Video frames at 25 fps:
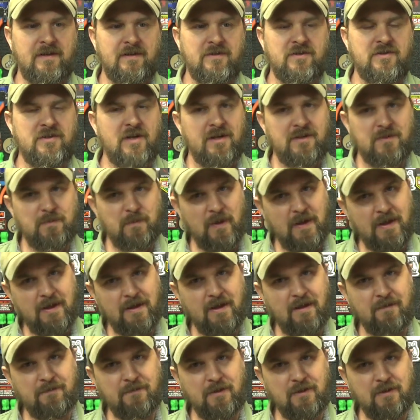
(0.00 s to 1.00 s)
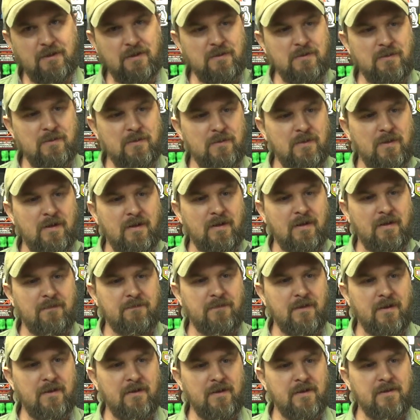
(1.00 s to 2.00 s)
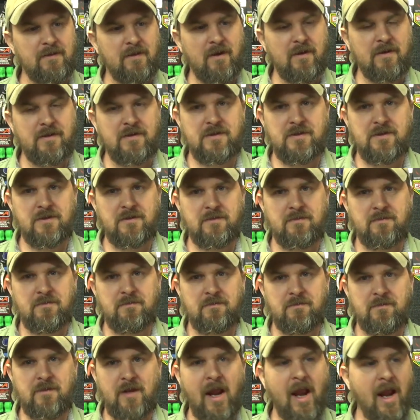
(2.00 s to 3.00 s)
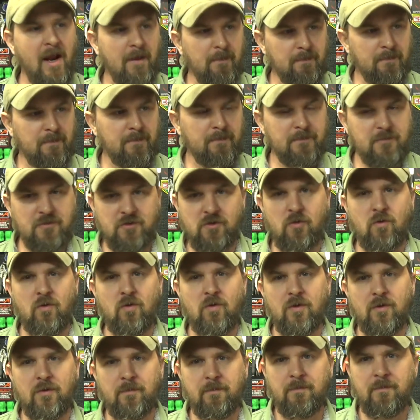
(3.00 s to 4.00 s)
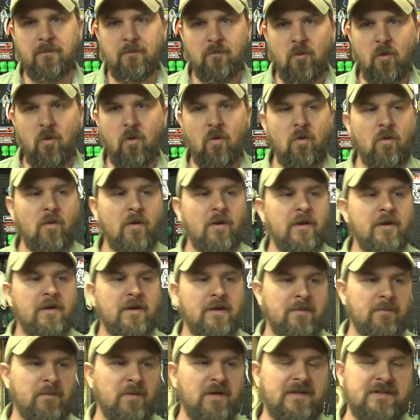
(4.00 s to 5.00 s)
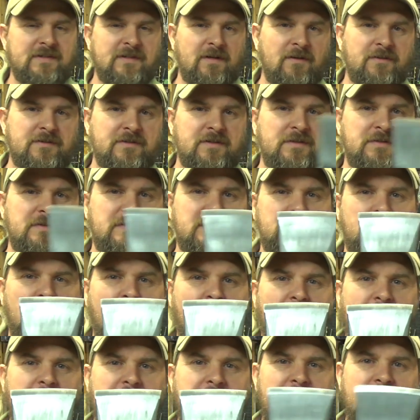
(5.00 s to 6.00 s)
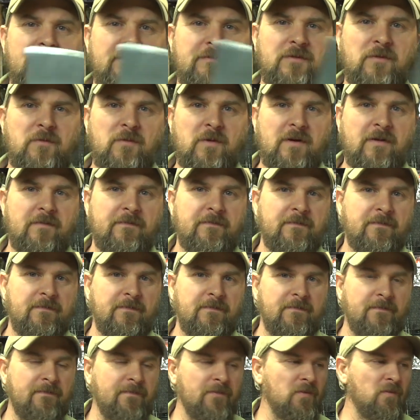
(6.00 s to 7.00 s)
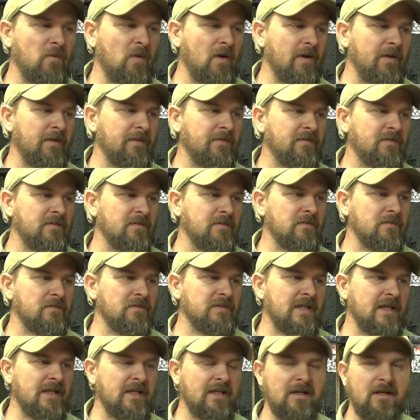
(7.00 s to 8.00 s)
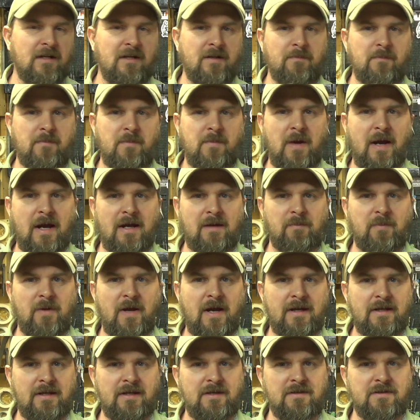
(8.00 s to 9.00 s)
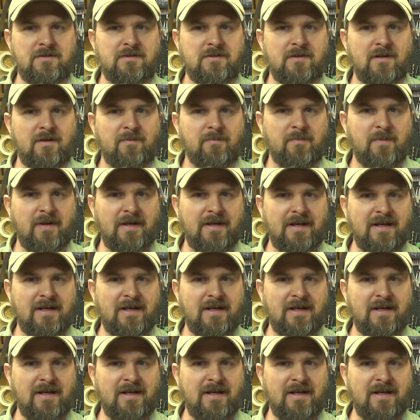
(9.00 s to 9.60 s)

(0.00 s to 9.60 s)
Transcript: just big enough to do a fairly large camp chore roll, but it's also small enough to where if you wanted to take it on a backpacking trip, I